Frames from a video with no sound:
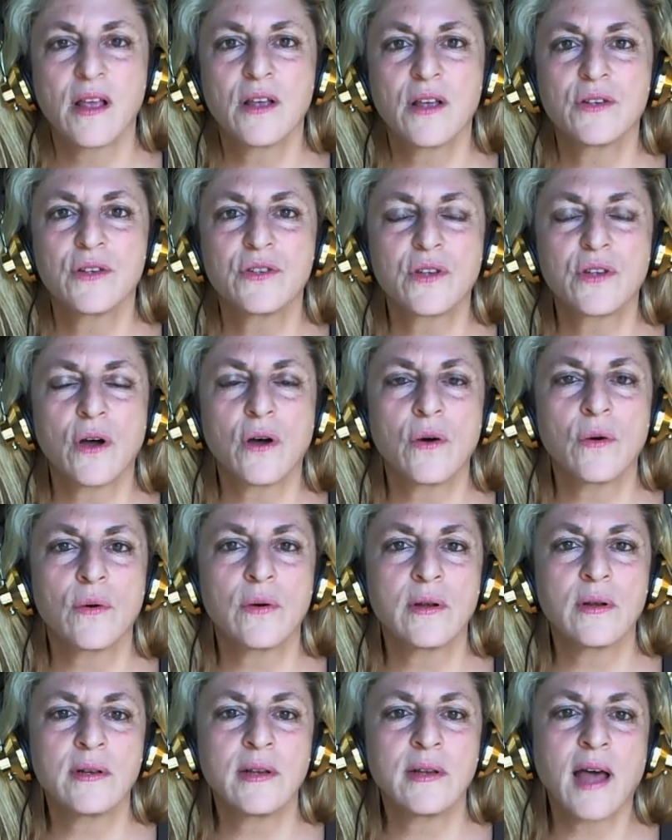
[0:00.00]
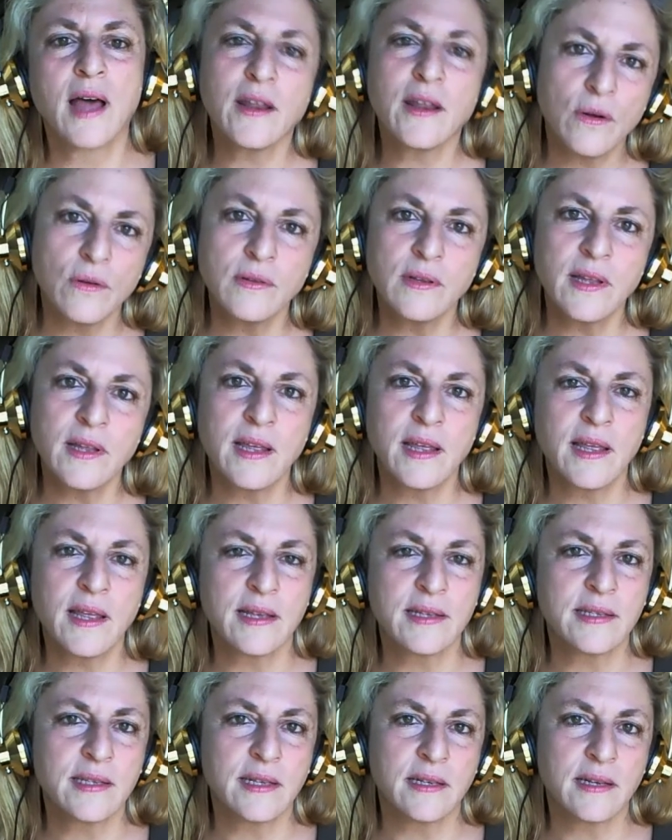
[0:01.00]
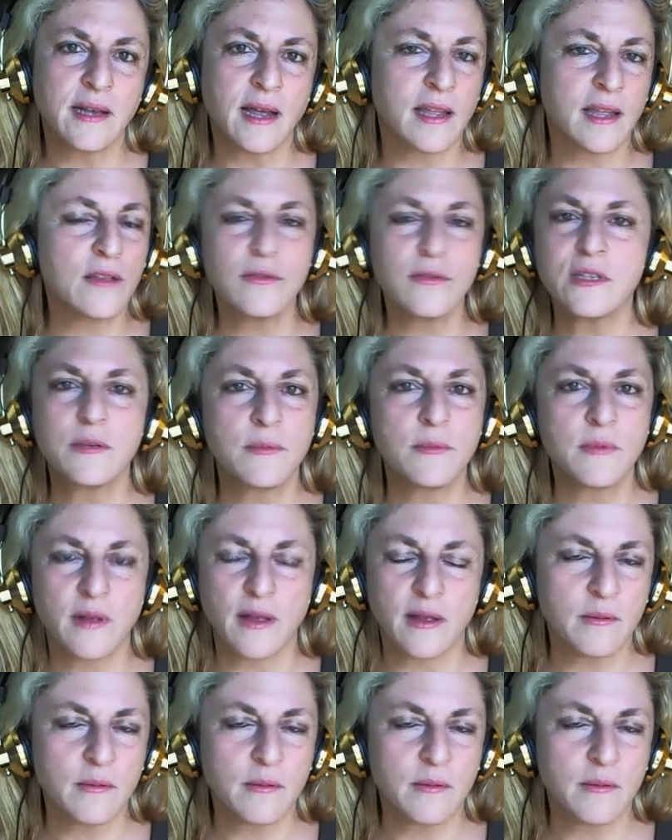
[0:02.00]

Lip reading: So not only is it, I used to